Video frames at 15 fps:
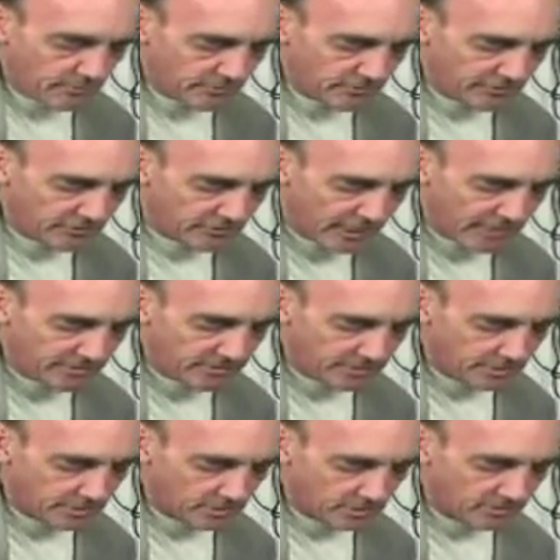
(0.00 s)
slide,
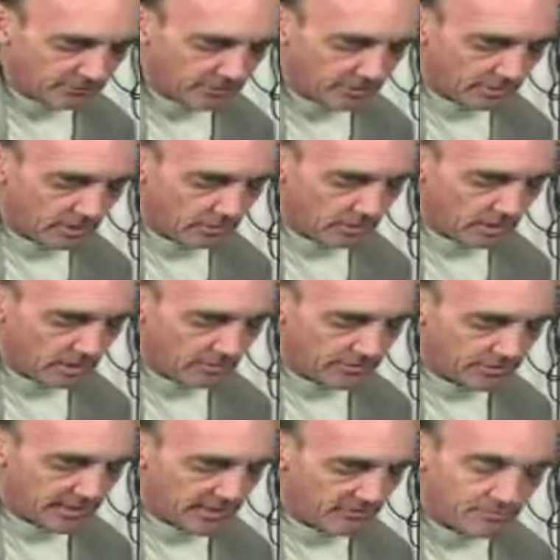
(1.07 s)
works really well
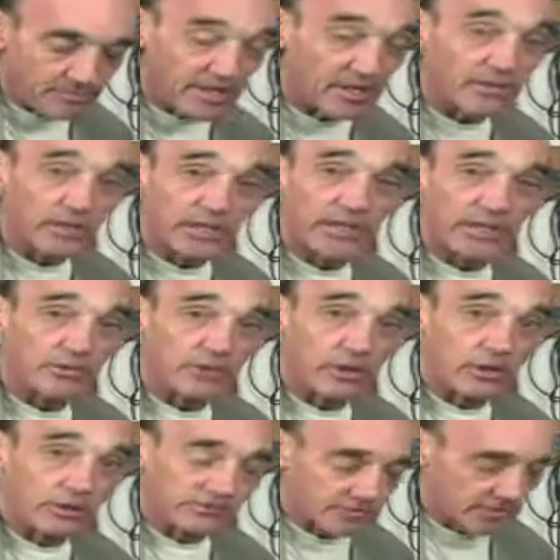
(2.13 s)
when you have parallel
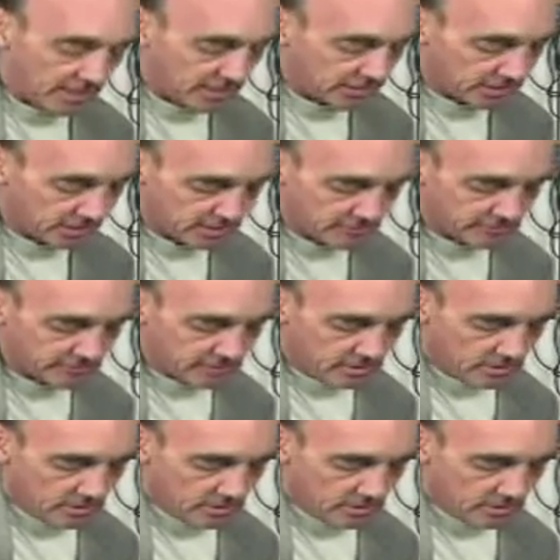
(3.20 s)
notes like this.